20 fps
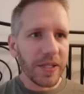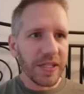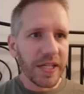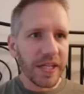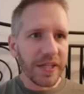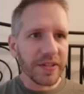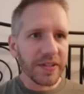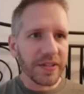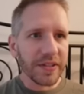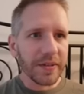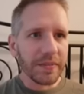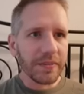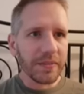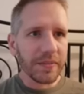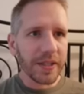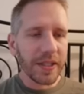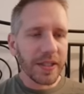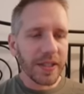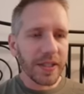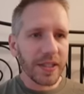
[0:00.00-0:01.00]
take some,
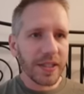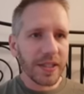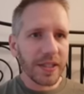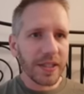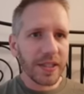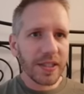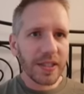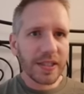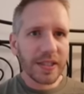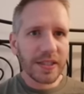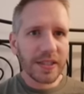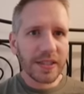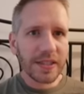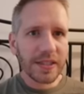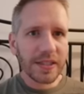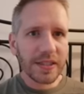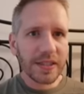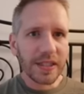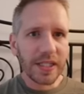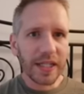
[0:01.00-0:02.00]

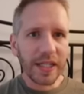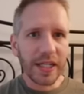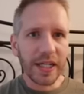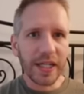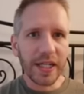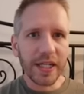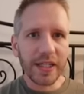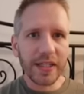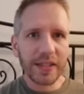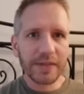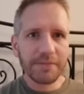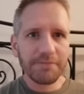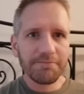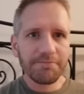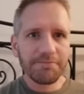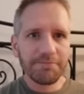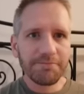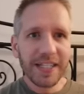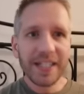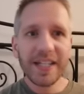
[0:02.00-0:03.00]
yeah.
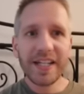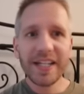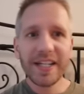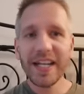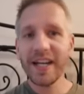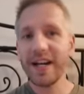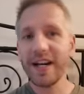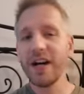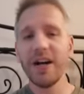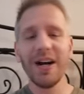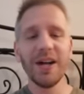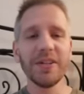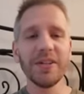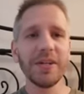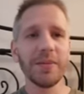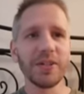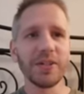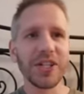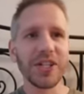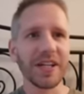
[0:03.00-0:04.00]
Yeah, I'll
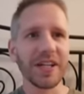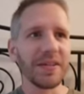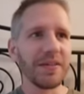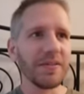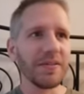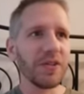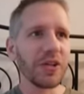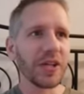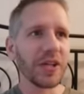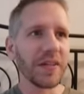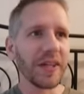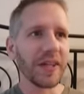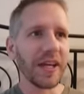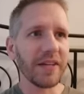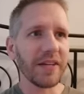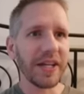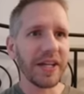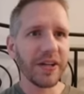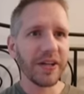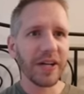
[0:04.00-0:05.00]
double check and look at
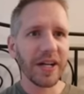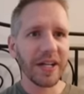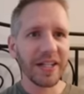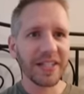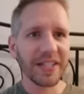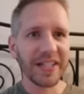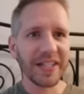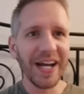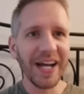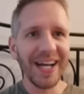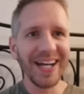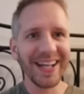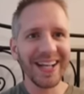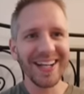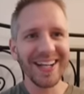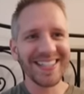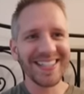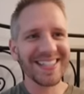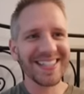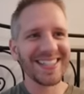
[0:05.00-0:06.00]
that later, because I
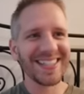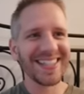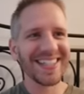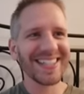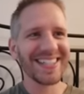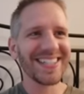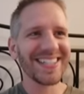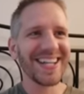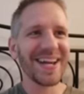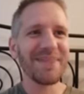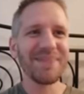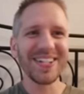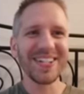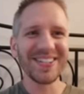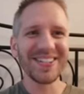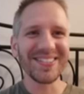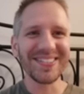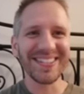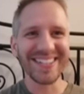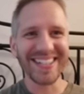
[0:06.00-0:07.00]
got 6 champion
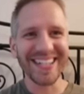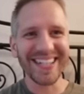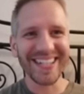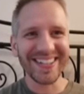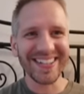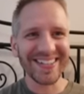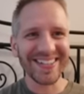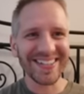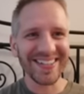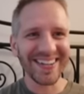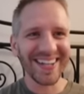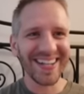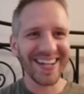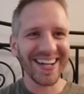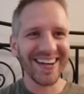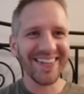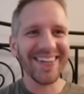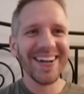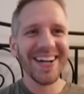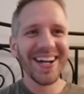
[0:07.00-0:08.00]
jewels I can use right
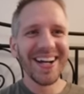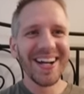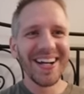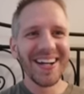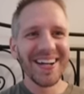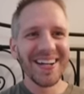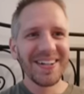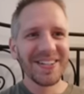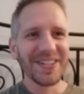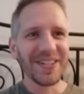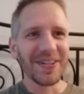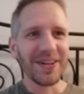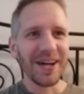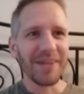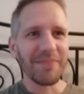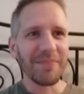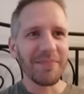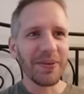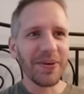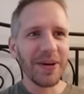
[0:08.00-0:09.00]
now. So I
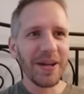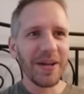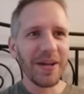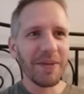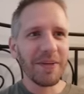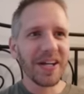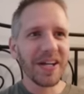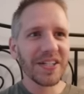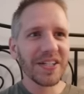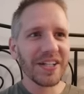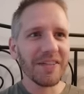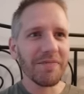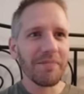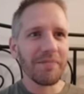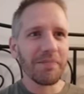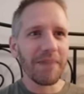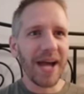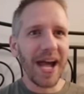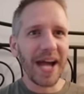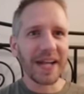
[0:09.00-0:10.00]
pretty much have
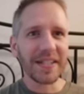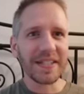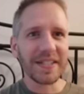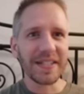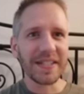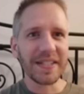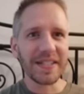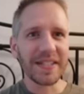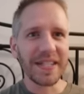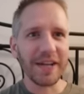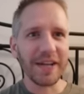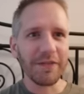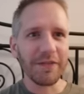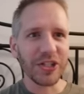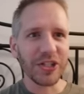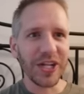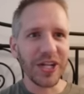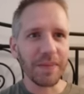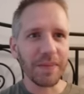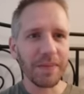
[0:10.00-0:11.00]
maxed the set for
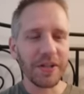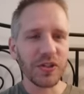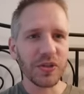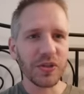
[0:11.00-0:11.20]
champion